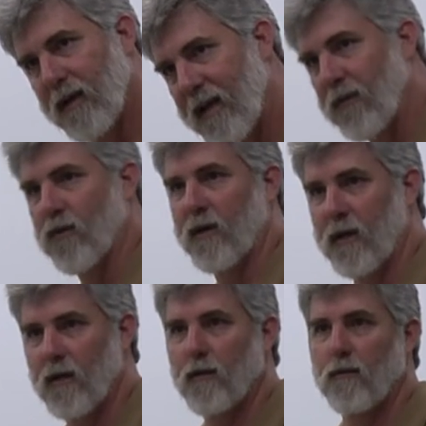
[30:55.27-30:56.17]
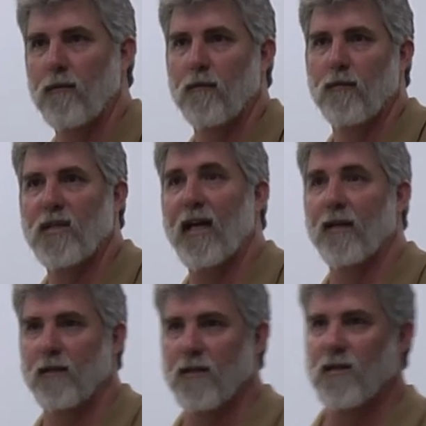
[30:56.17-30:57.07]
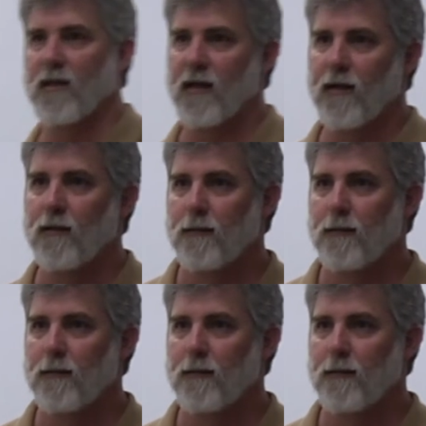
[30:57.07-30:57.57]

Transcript: intricate skeletons in there.